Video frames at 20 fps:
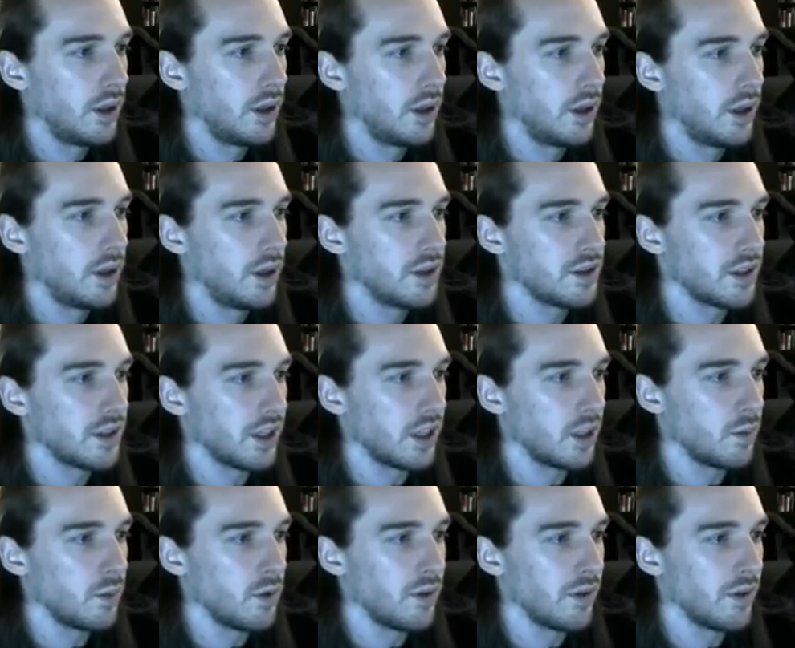it's gonna
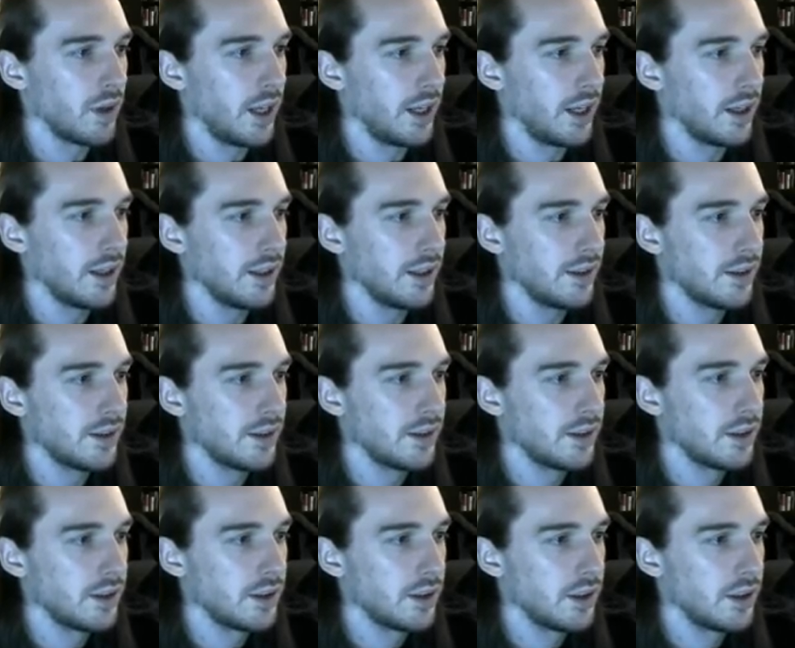come over like this,
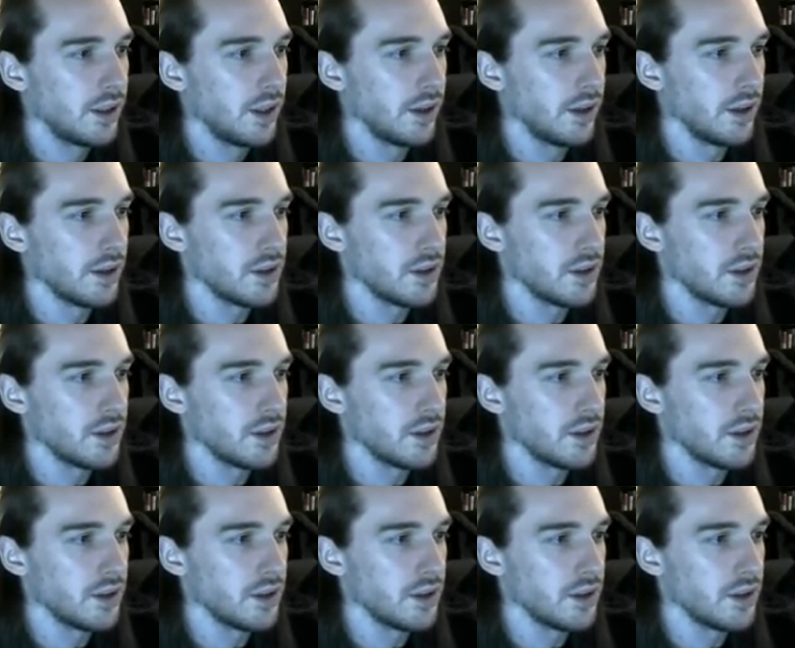and